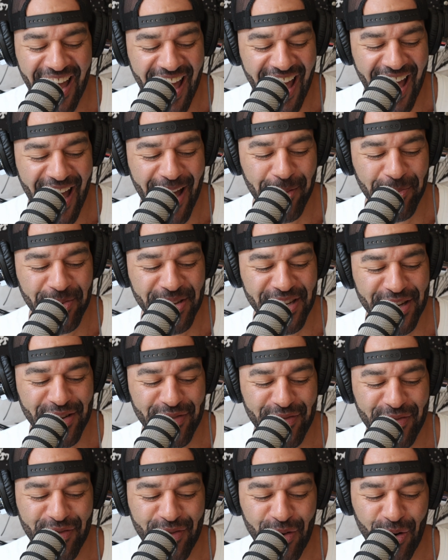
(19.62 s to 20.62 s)
happy
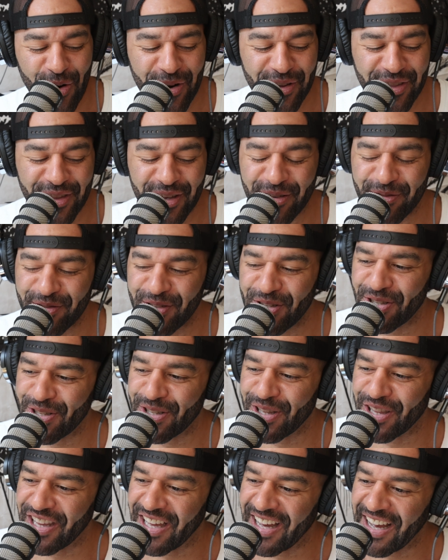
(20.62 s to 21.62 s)
4th of
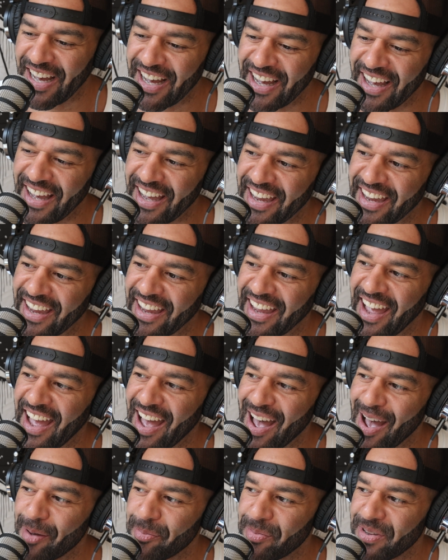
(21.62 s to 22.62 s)
July.
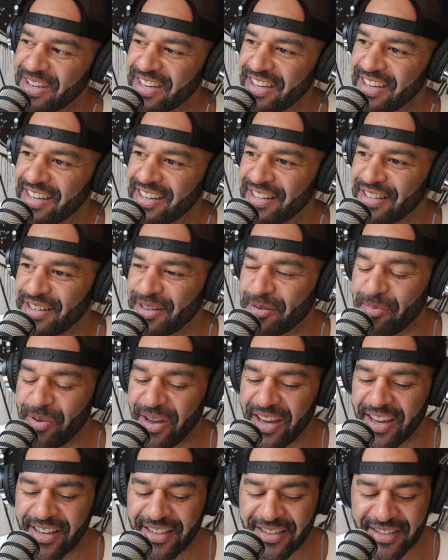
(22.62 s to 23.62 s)
Happy
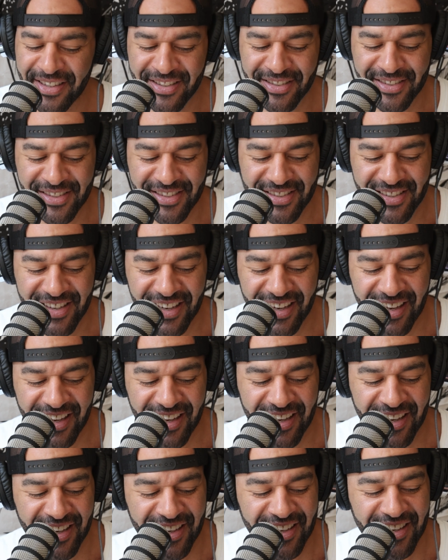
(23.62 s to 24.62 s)
Independence
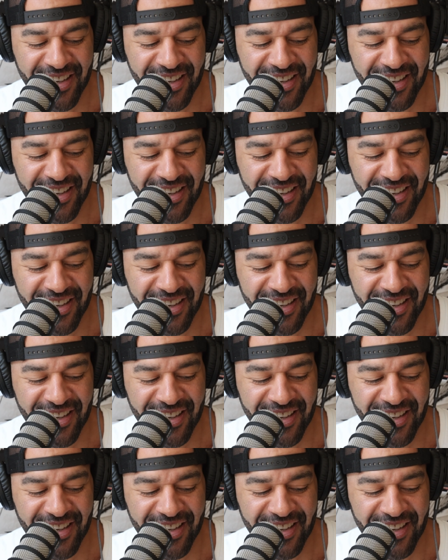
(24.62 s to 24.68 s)
Day.